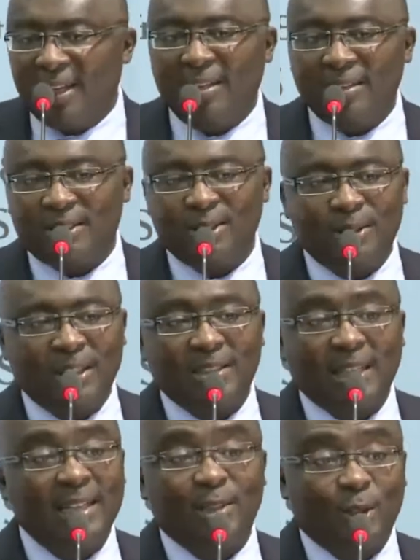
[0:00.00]
else, you just
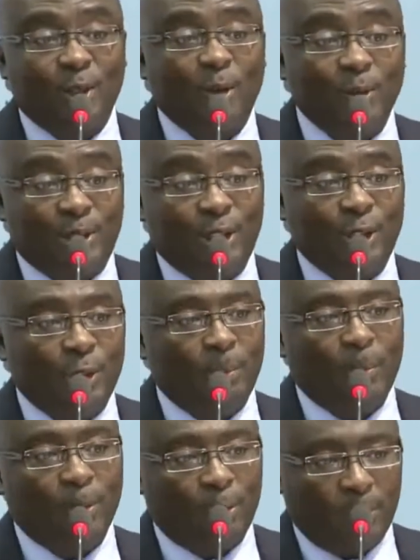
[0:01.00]
had to continue
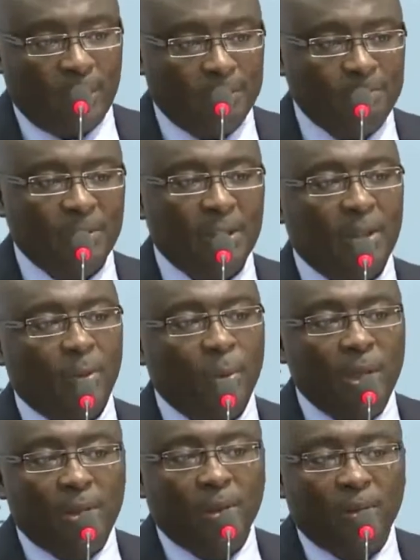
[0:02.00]
borrowing.
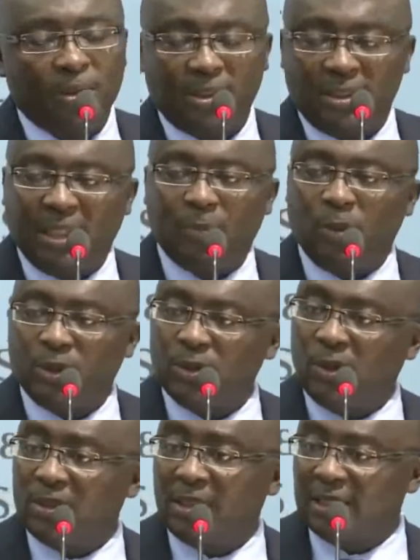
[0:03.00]
We thought that was
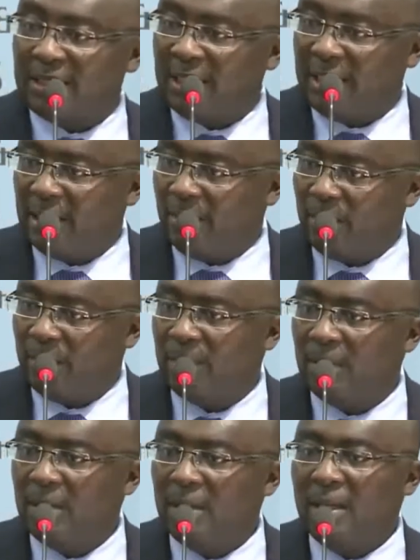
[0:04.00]
not sustainable.
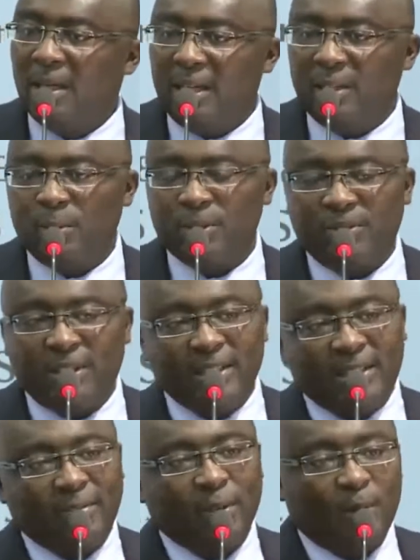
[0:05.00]
It was very
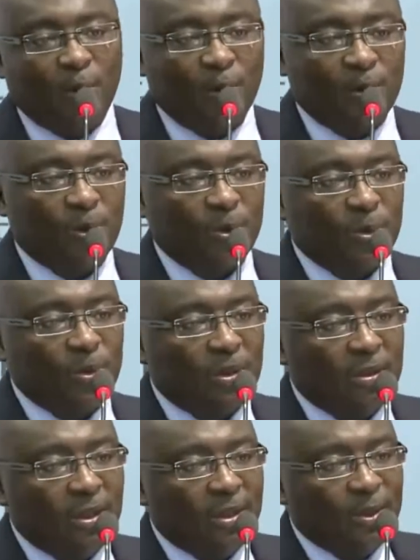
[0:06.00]
difficult to
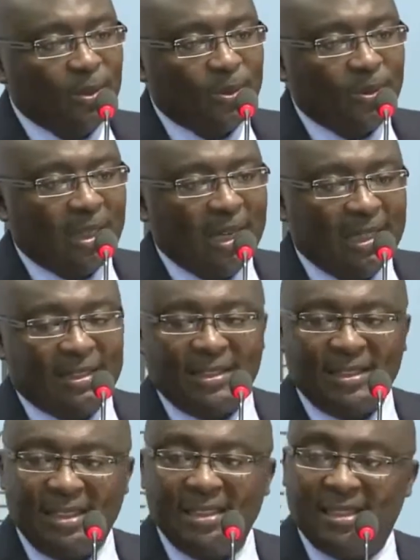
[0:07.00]
cut
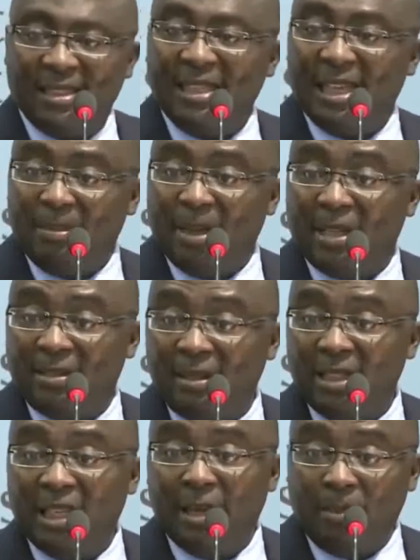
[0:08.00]
these
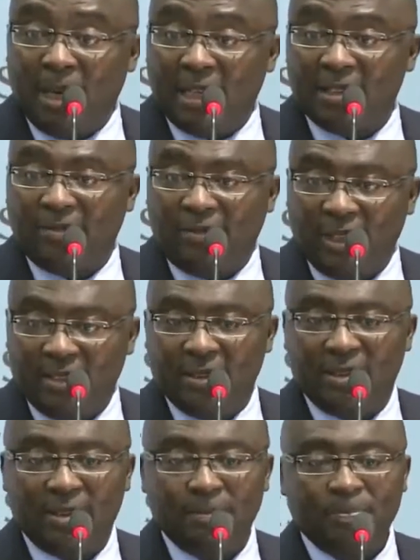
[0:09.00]
earmarked
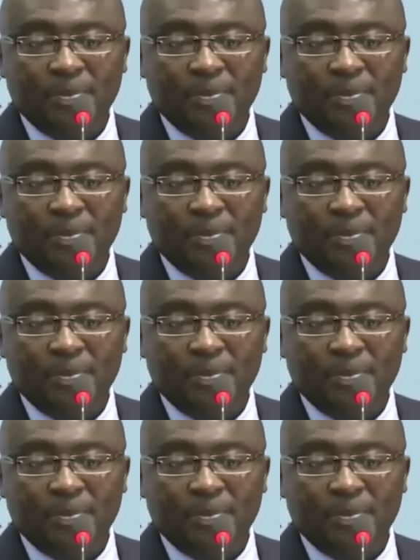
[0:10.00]
funds.